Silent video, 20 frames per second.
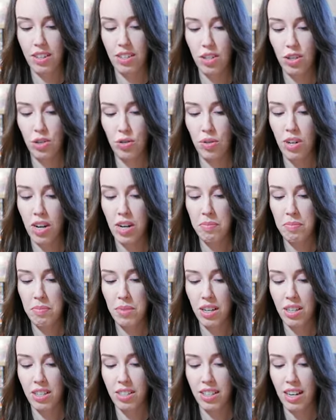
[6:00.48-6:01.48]
Drum,
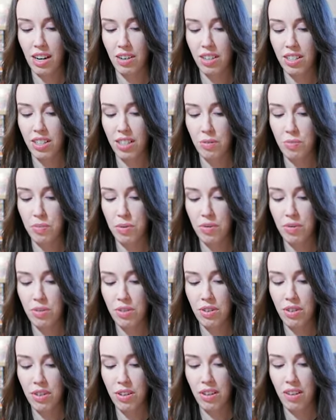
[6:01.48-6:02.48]
Terror is
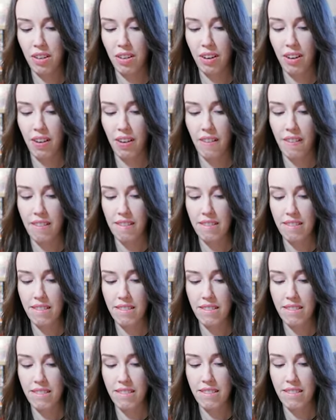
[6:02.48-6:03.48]
Born.
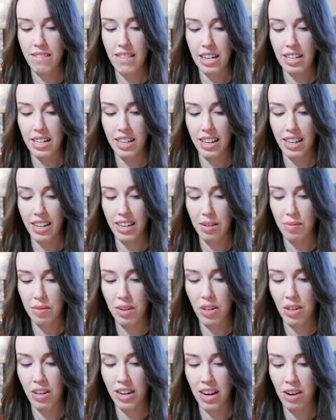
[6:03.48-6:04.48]
Okay, we've
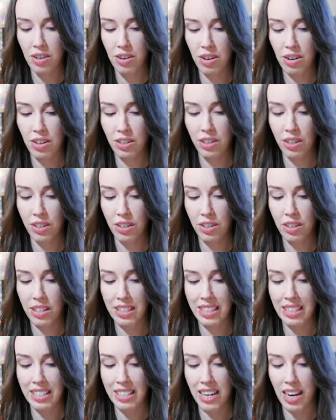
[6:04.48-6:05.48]
got our holo,
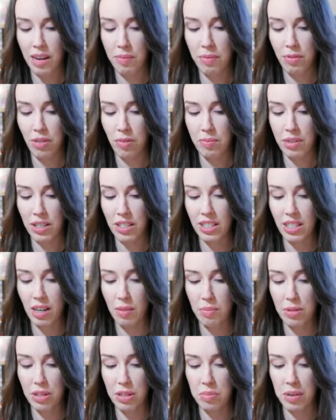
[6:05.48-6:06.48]
Escape from
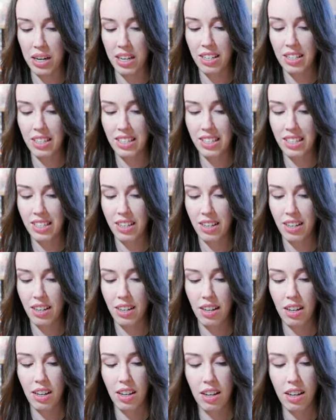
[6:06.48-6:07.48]
Subspace.
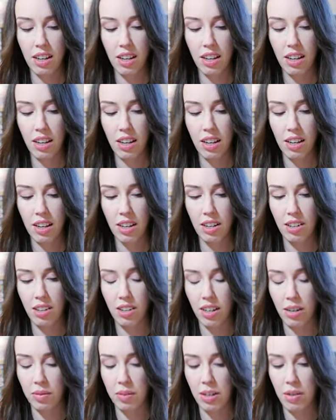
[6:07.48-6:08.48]

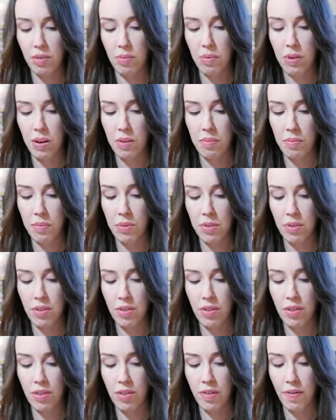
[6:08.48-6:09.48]
Alright, we've got one
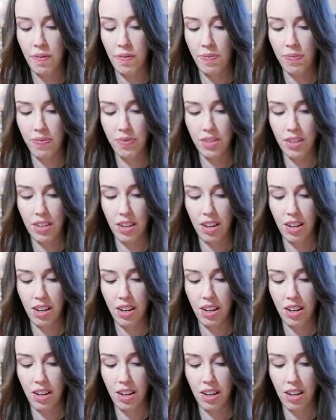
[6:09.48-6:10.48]
more.
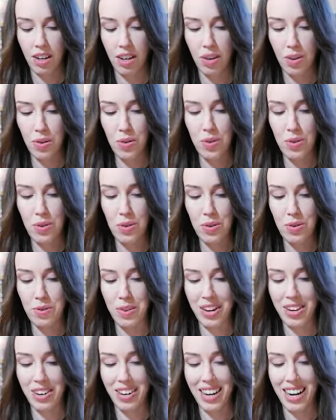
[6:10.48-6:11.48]
Oh, we
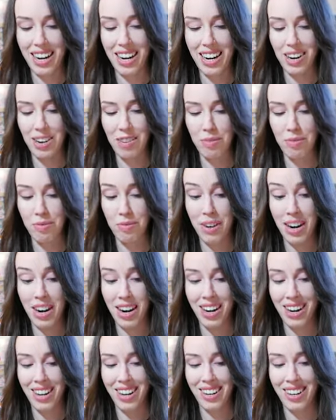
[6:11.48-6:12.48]
got a
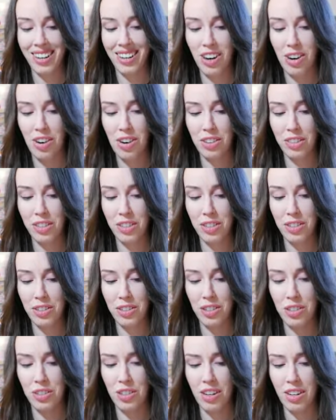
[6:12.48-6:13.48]
rare holo
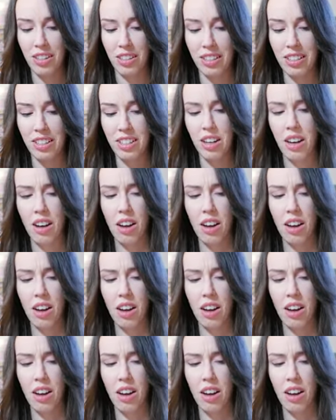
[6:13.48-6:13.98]
Trunks.